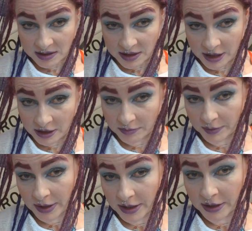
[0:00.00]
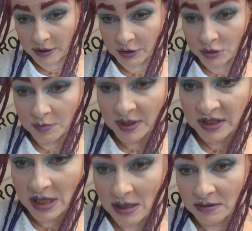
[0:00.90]
scared when they hear human
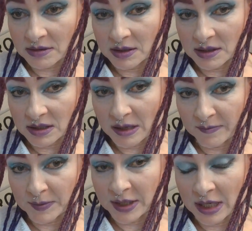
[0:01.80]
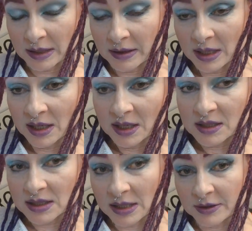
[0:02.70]
sounds and stuff, but then
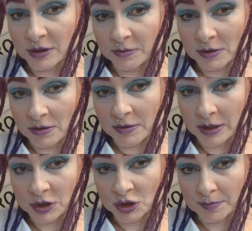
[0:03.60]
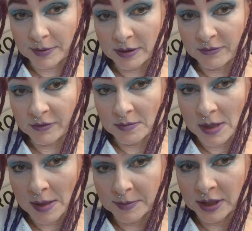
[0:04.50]
said they're real good at jumping from
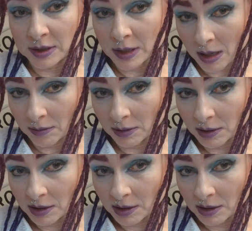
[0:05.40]
up to down,